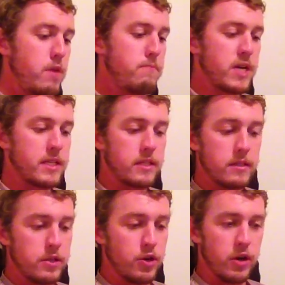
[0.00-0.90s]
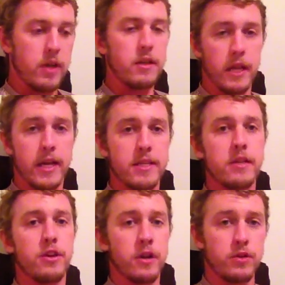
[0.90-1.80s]
But you're going to, like I said,
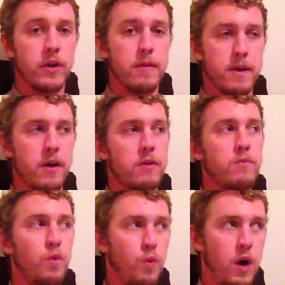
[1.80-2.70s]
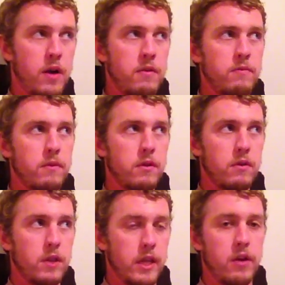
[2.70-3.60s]
you're going to drink about 1
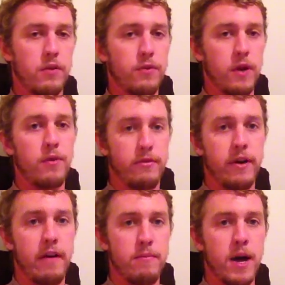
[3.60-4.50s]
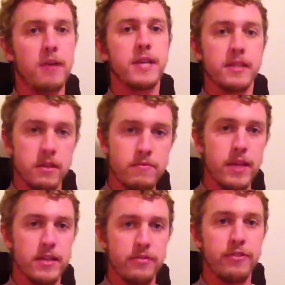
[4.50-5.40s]
liter for every 5 miles.
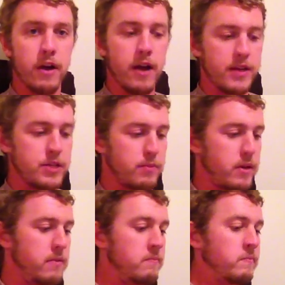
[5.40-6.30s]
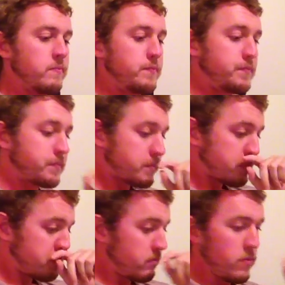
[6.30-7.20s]
That's a fair estimate.
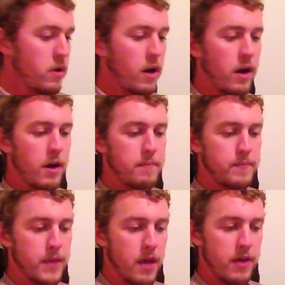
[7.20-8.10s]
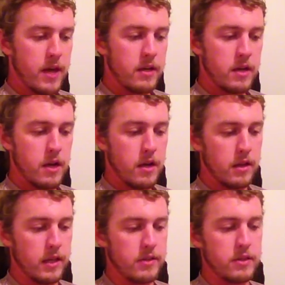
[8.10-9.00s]
Now that
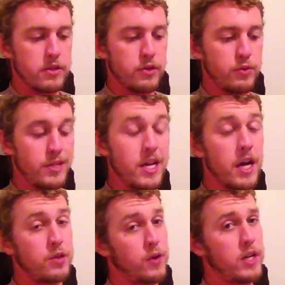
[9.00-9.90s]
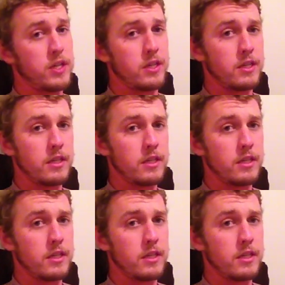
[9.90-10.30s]
leads us to dehydration,